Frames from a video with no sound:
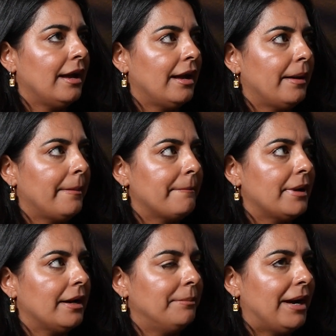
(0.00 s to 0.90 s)

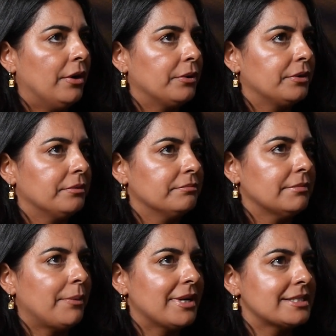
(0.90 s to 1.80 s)
about,
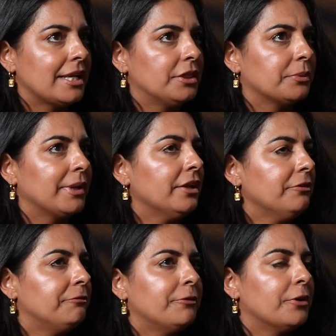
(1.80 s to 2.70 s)
I want to say 3
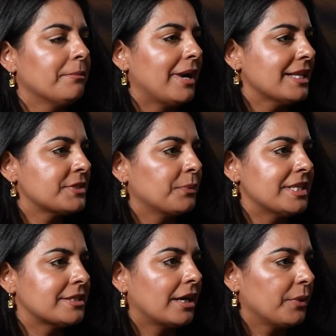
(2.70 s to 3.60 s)
to 4 months, we
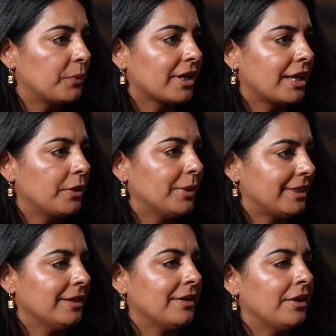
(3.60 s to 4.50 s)
started working
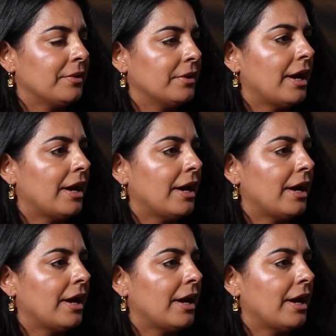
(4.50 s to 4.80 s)
with the